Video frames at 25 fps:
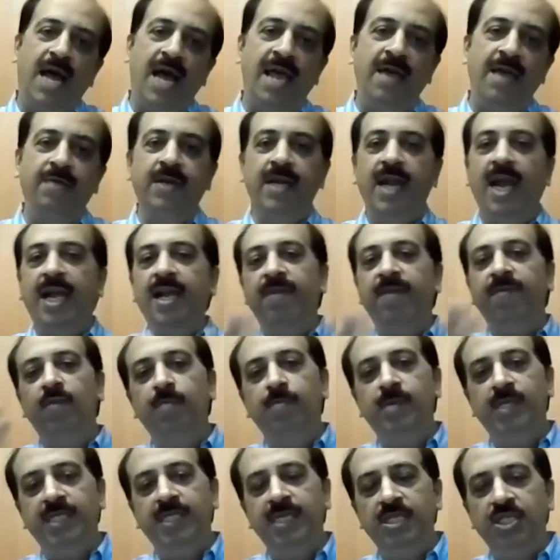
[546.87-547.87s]
I have a
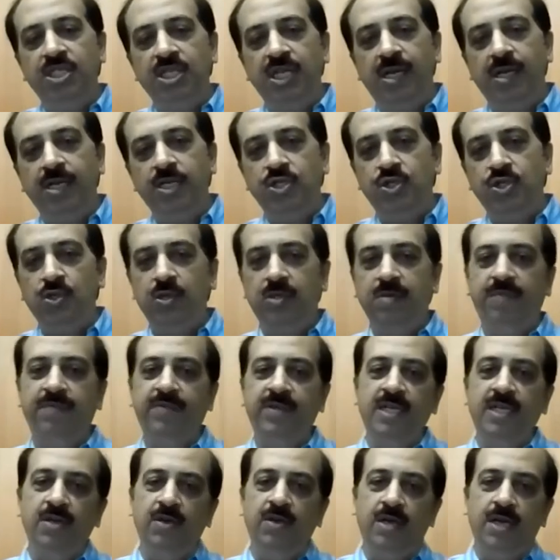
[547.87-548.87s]
94% share in
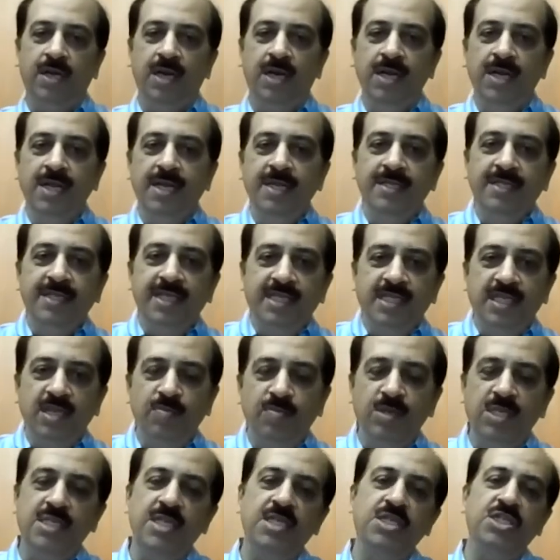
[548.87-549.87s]
sugar-free or a
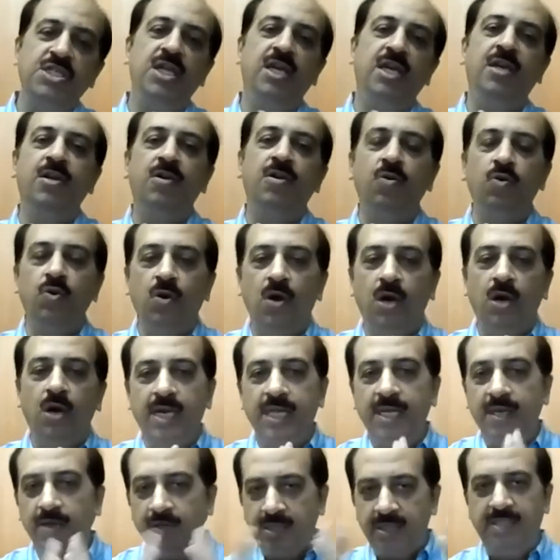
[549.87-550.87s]
60% share in
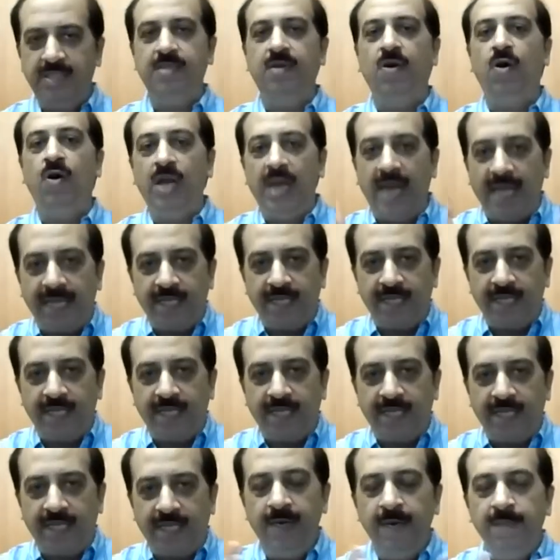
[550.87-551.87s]
Glucon-D or likes
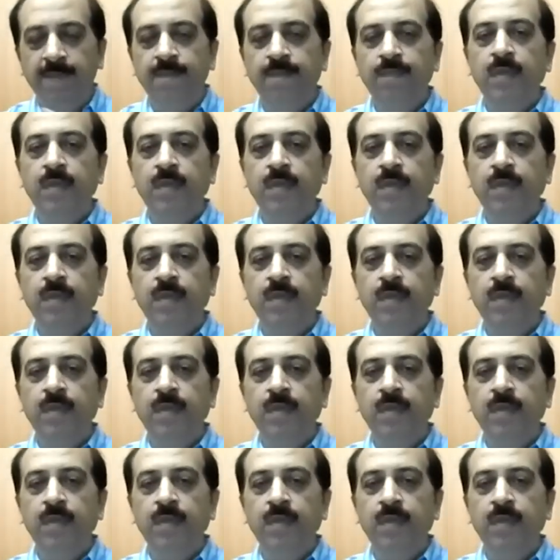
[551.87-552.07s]
of it.